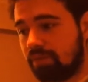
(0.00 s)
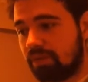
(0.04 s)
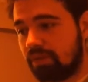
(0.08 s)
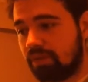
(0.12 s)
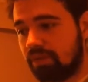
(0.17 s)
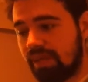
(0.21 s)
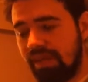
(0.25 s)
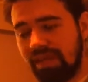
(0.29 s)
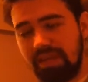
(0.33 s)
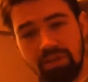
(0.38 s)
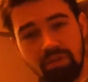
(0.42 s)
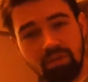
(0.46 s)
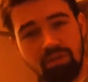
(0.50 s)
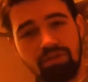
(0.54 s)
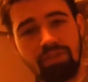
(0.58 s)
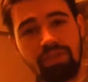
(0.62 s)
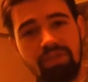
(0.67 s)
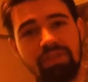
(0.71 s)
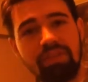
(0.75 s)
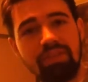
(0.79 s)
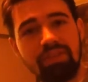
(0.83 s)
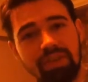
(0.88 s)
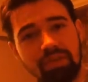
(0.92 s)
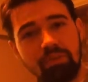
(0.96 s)
that you see
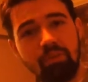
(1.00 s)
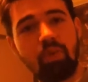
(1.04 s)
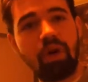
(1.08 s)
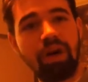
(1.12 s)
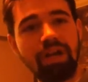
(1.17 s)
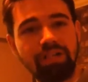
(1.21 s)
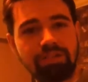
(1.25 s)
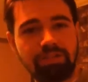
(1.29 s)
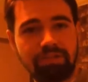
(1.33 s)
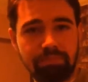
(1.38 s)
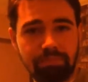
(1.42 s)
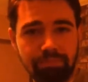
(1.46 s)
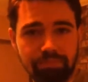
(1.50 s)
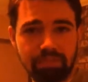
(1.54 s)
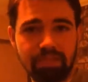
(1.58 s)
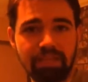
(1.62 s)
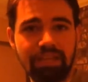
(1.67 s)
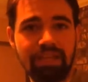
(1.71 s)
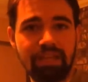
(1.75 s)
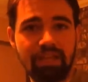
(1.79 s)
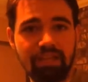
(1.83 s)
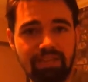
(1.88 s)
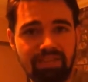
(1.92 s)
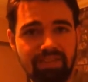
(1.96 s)
that they want to
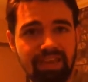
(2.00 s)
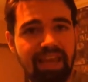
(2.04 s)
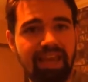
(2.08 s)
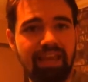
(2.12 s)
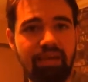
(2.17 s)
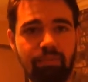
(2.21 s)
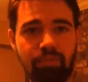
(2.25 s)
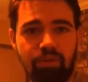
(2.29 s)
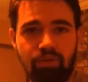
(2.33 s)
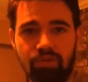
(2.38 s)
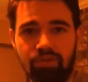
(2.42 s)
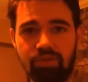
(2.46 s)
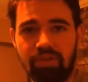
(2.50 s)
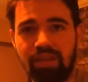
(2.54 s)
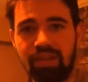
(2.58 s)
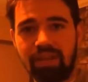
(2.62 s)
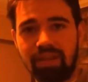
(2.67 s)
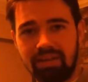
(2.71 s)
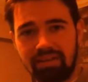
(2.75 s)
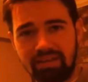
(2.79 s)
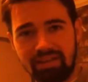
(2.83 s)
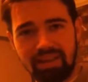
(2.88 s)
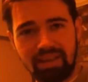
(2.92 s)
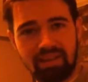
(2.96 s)
please gamers,
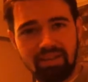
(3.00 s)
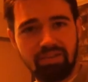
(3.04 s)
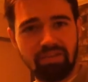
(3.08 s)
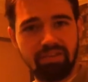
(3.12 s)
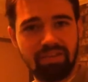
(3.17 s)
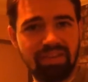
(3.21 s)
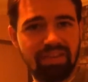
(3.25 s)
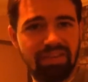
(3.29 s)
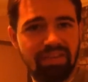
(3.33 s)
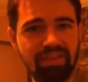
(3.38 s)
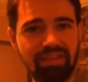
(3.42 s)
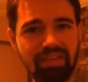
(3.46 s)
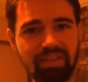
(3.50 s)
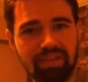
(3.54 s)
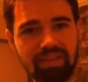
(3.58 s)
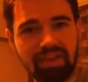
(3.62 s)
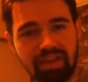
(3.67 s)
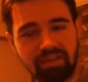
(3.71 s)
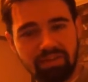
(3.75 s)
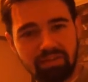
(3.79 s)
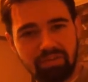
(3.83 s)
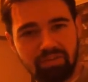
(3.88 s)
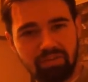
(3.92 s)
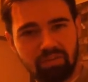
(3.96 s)
and they see that they
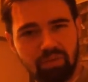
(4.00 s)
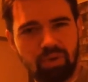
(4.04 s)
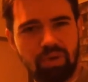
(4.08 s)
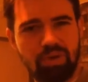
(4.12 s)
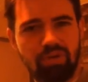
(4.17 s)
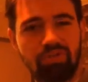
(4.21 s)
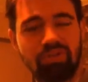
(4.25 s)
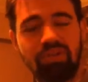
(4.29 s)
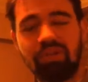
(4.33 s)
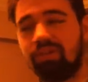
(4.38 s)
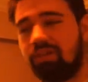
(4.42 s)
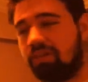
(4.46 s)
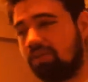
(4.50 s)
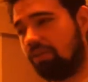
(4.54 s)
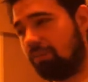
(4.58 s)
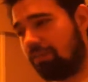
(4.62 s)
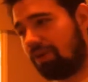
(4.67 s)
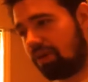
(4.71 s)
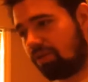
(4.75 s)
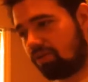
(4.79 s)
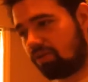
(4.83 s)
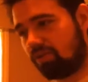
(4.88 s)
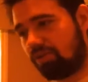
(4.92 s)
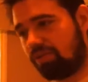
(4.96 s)
kind of threw us under the
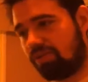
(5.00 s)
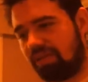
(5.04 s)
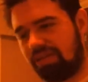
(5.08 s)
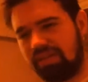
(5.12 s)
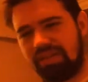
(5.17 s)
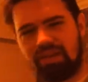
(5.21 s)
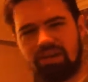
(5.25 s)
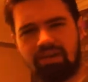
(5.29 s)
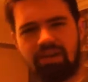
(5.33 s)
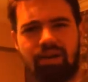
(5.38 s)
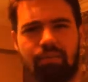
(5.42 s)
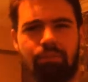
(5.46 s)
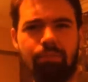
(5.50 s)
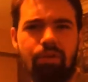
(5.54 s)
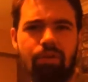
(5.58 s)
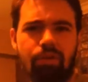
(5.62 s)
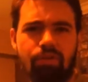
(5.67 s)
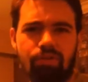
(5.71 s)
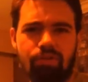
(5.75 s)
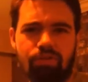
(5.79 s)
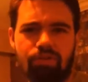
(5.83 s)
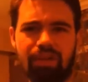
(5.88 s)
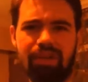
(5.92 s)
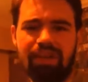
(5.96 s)
bus with the DRM
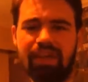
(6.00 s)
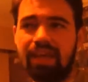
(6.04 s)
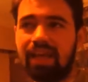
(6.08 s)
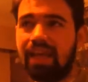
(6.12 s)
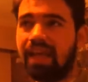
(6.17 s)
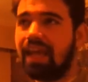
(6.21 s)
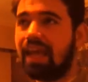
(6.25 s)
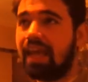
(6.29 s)
policy,